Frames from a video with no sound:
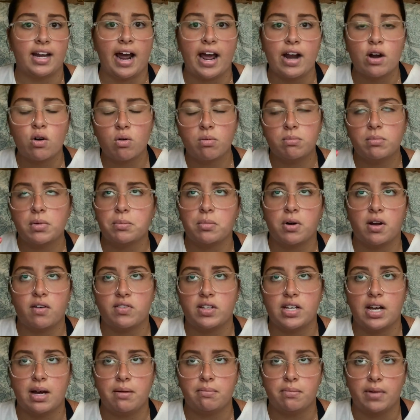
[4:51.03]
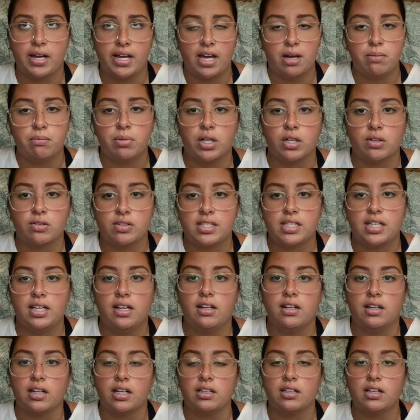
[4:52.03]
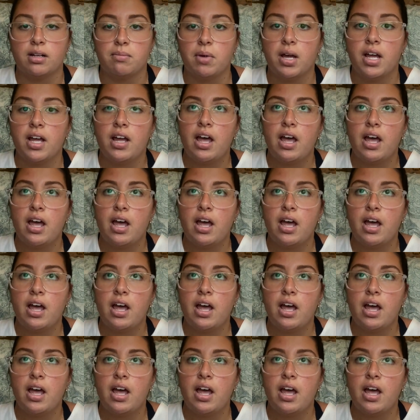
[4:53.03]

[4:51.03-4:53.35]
I don't remember off the top of my head, but you'll see it in the clip.